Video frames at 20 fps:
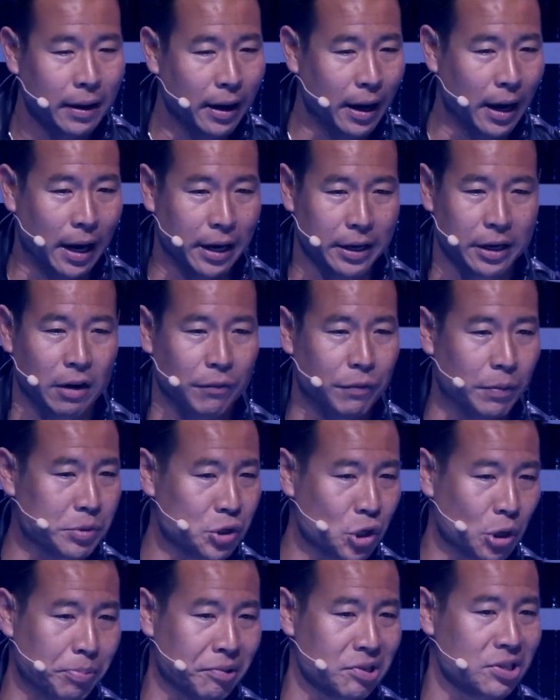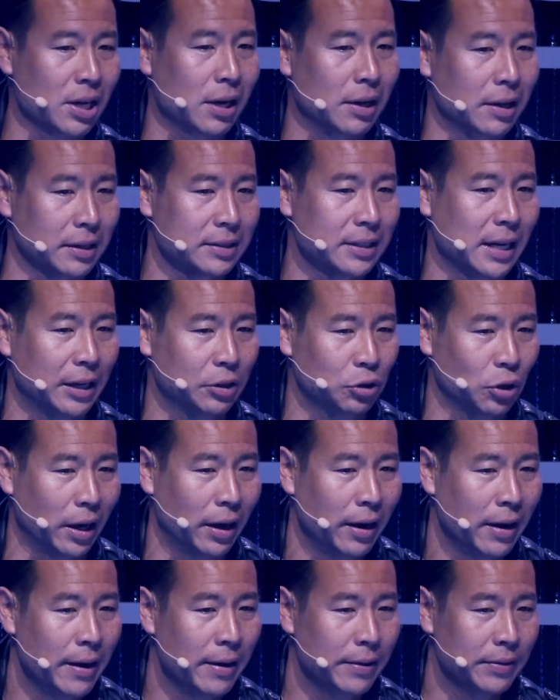from Supercell, et cetera.
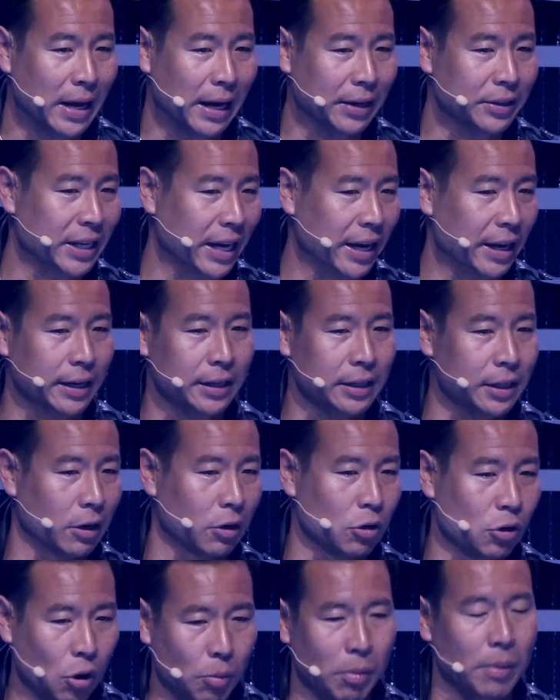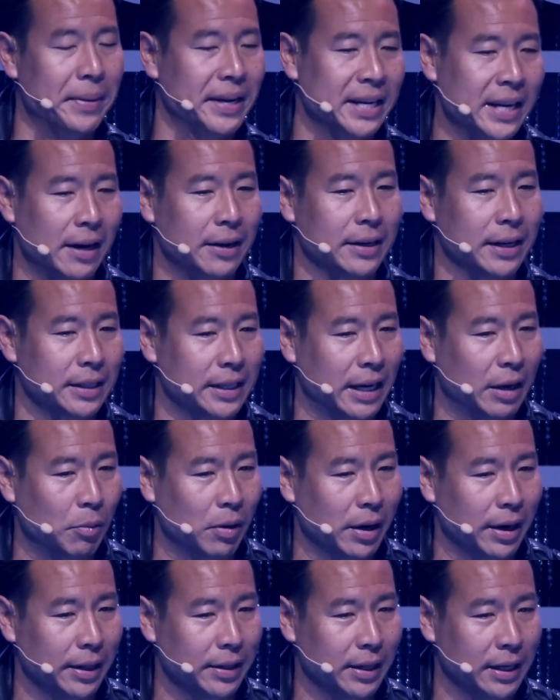That day, global mentality on day
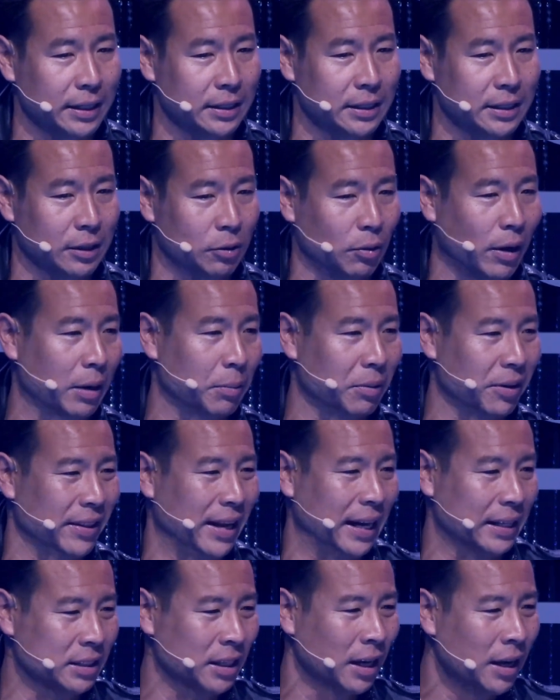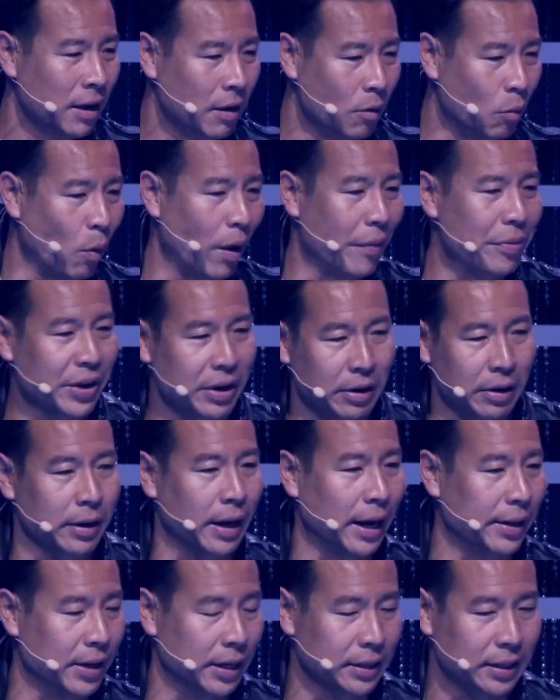one, I think is incredible. And that's one thing
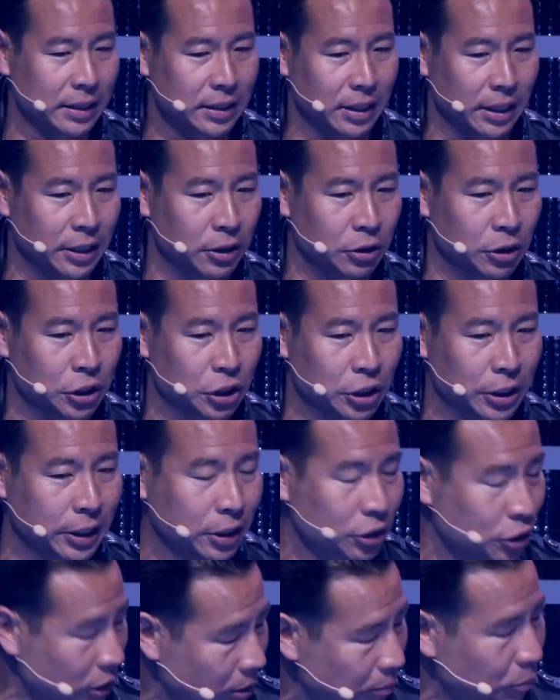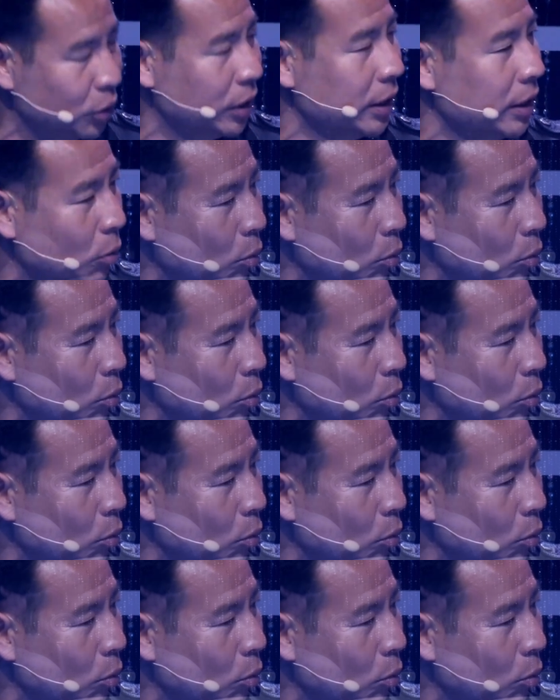I think that the Indonesian ecosystem we need to